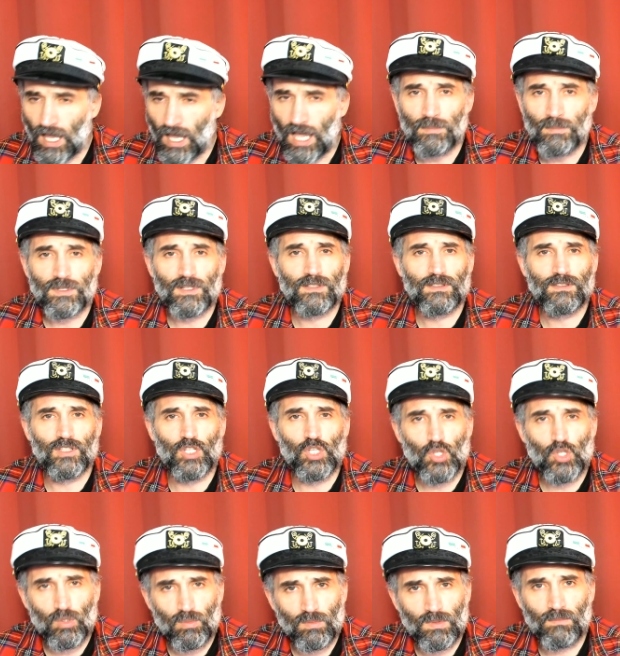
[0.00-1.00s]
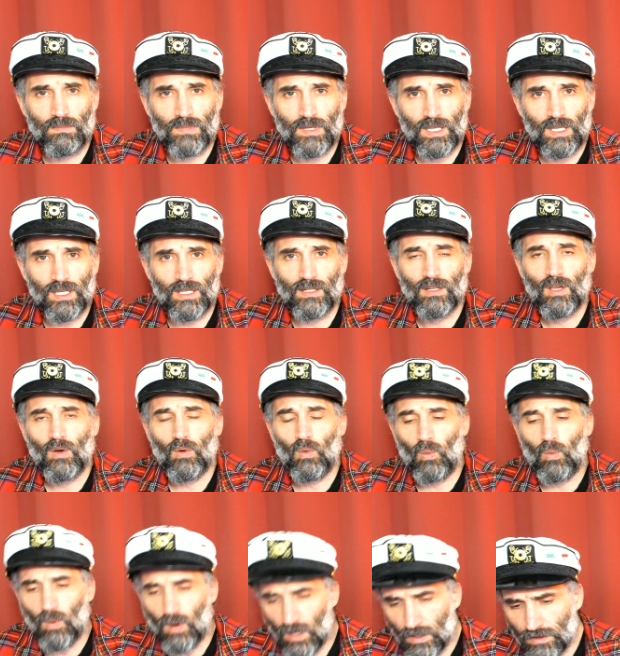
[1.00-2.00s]
I'm just a human being
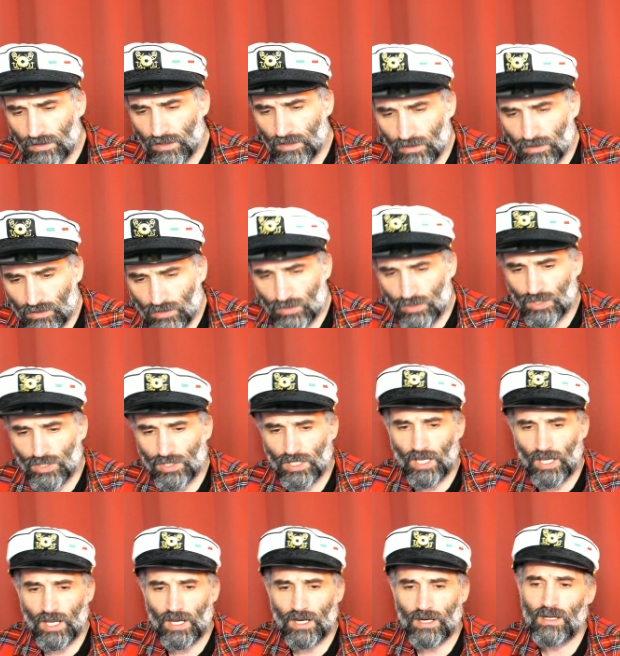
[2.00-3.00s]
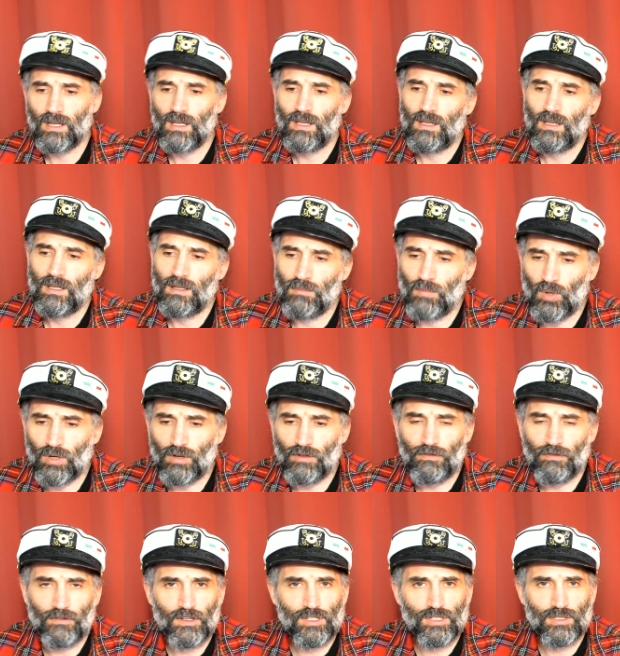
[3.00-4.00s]
wanting to share more
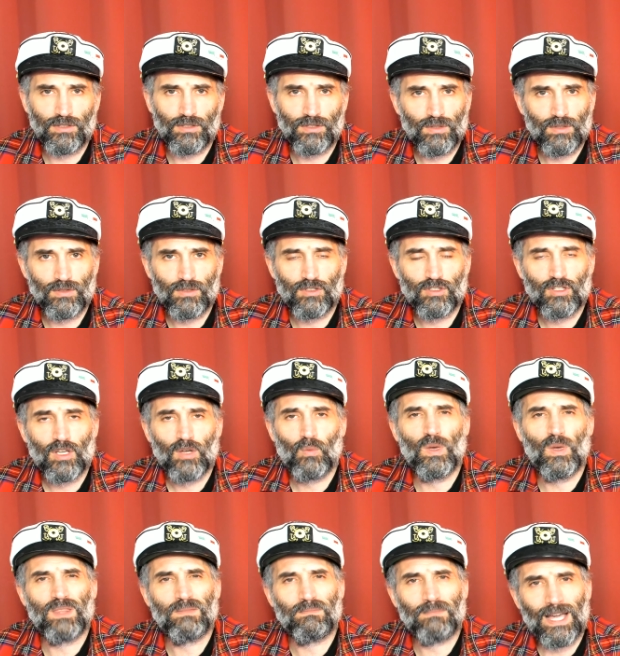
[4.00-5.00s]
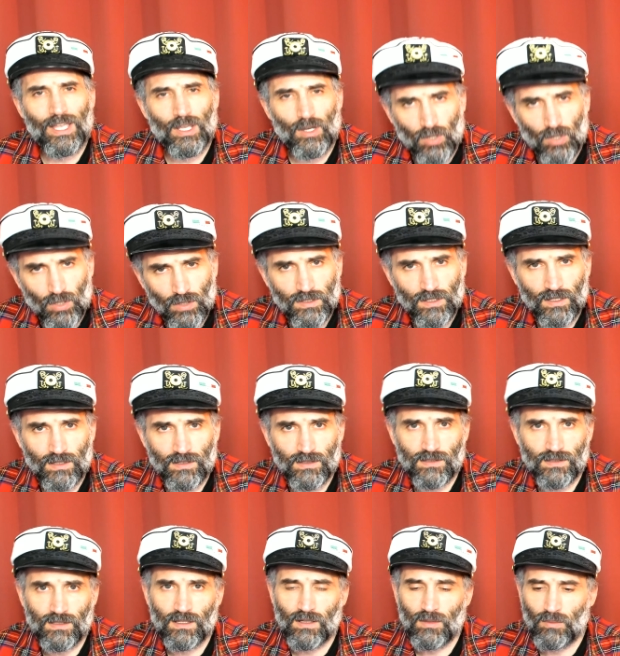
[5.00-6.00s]
official news with my
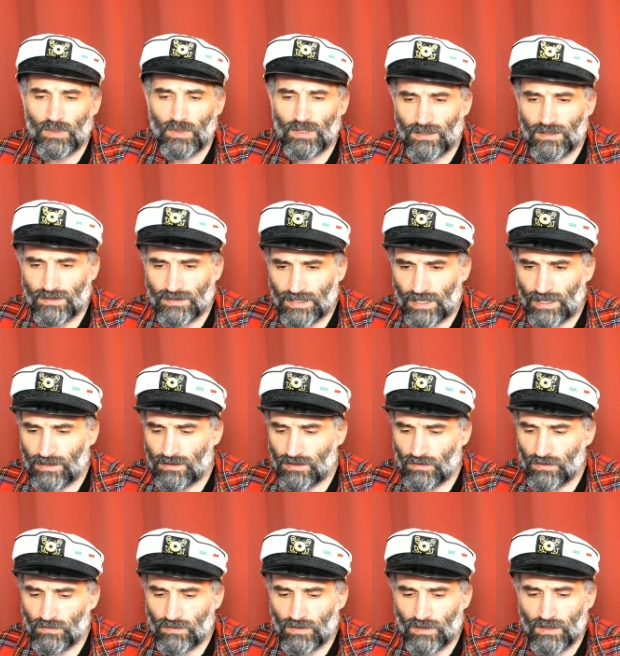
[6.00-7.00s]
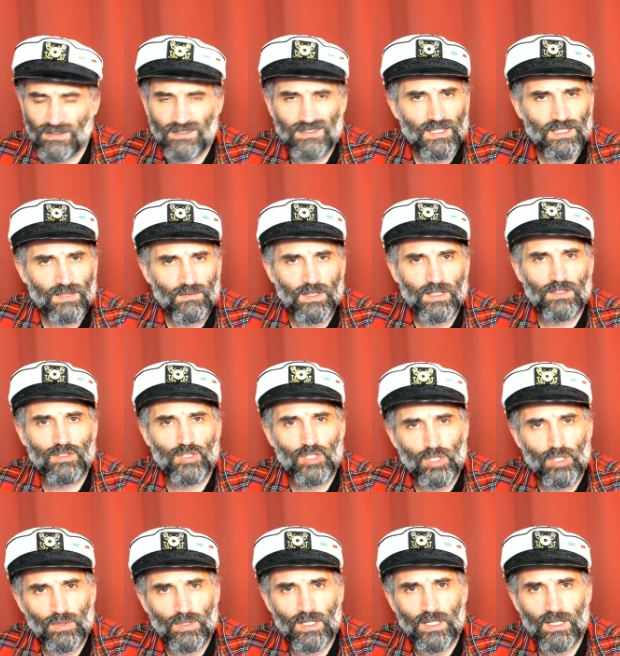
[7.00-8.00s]
audience with a sense of civic
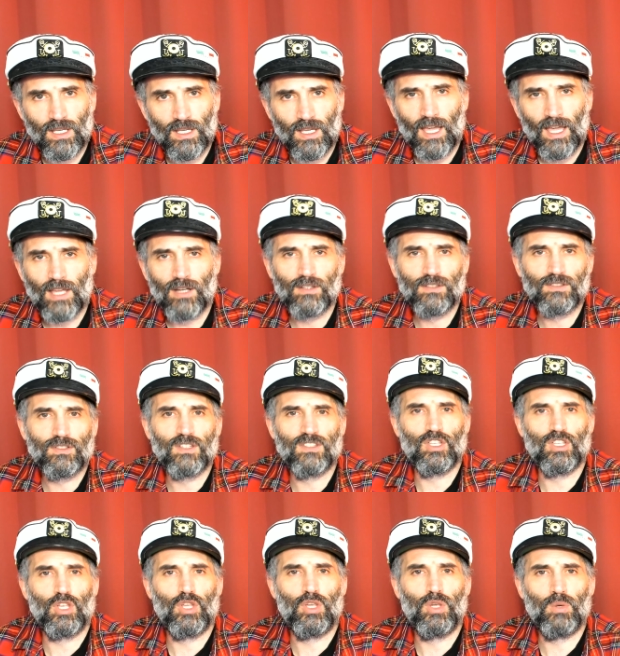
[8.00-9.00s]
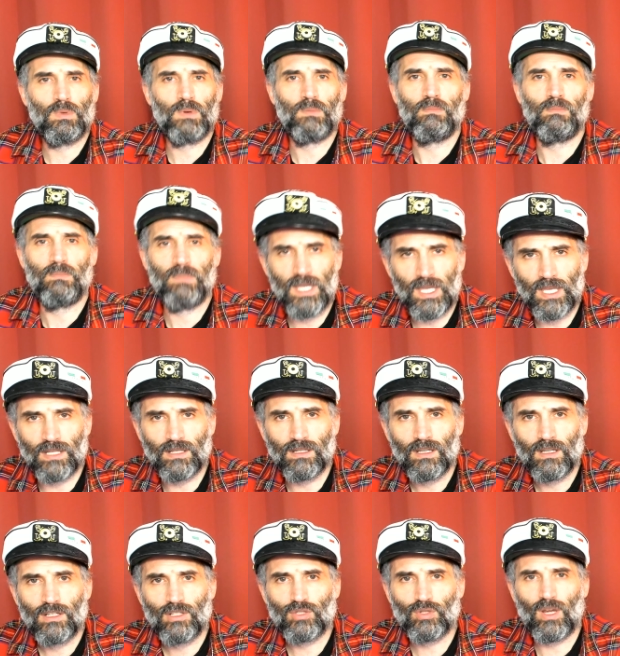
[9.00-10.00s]
duty and also as a human being
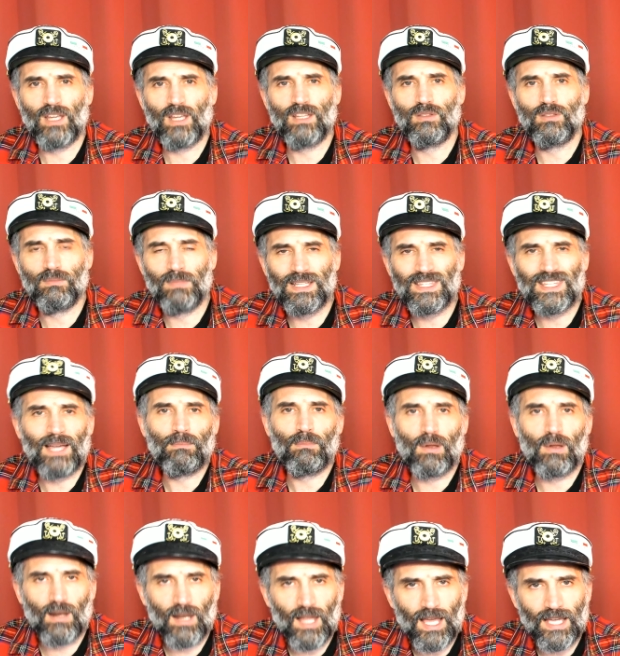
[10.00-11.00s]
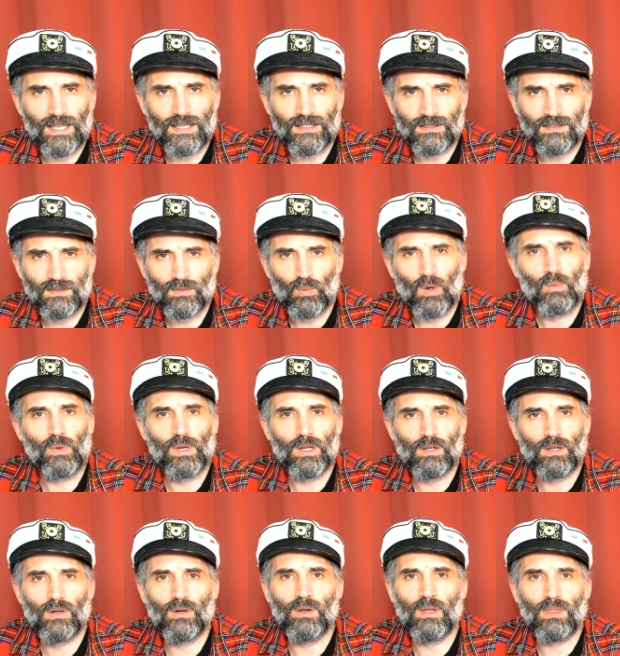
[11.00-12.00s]
trying to metabolize what we're
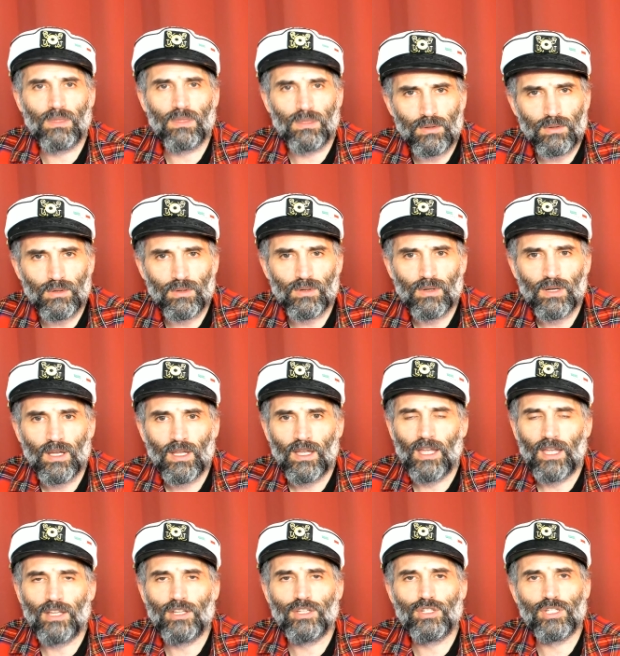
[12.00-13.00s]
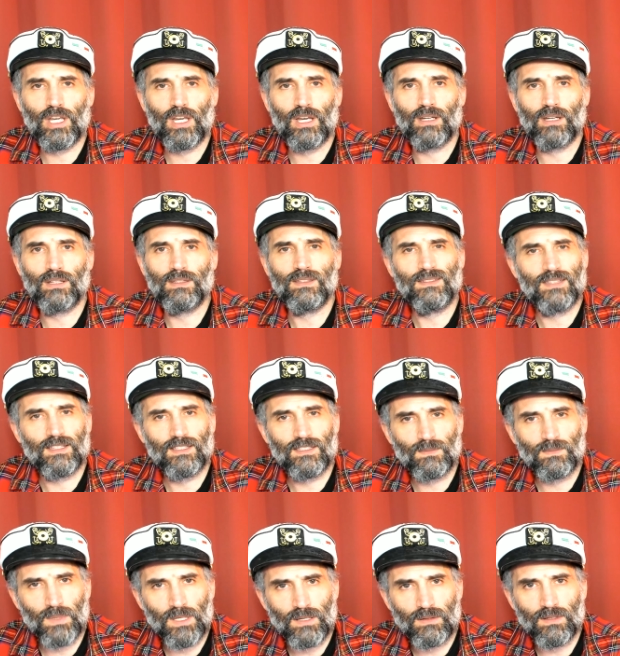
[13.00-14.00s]
going through and share this
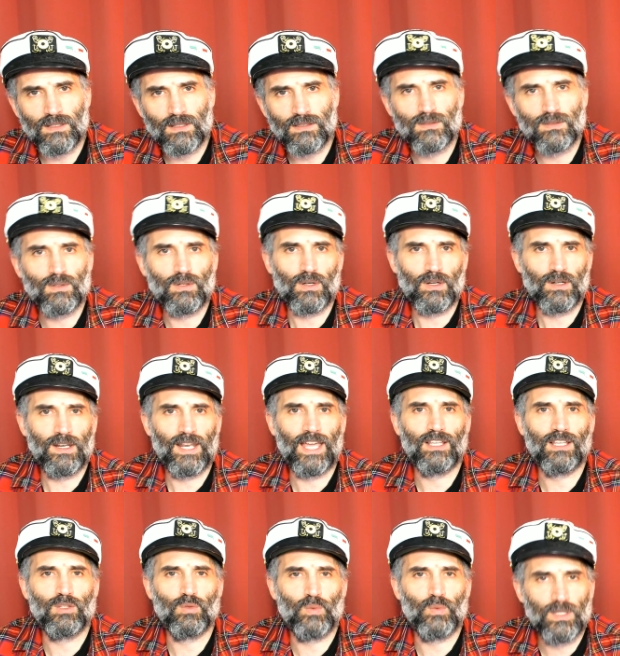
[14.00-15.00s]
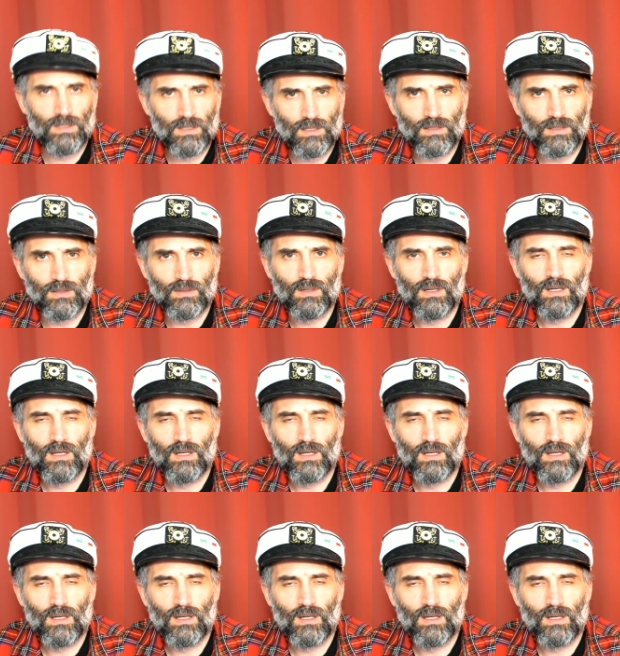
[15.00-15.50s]
experience to connect with you,